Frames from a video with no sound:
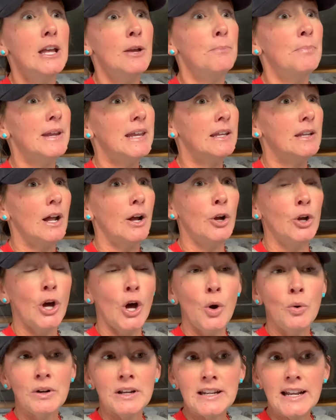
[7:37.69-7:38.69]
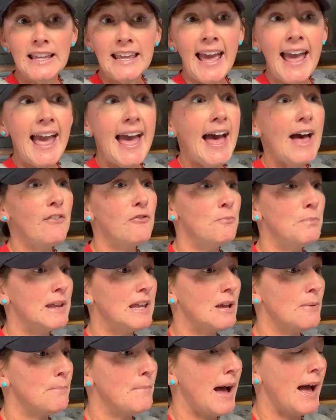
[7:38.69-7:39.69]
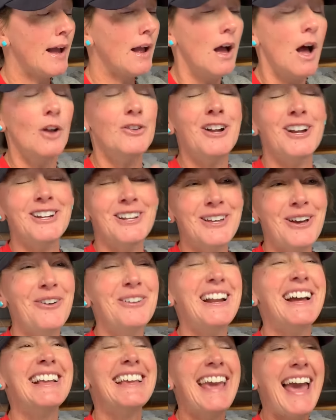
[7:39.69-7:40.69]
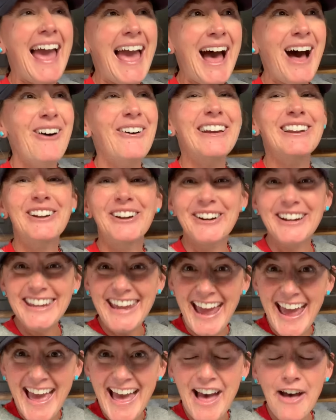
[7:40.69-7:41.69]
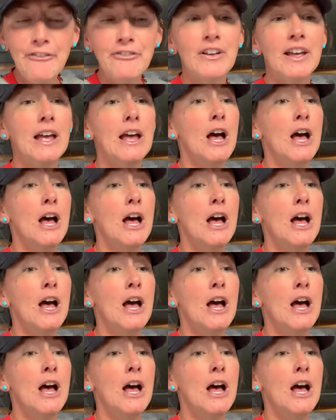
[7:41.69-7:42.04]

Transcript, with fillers: be it a goat and a calf, be it my, not a goat, a cow and her calf,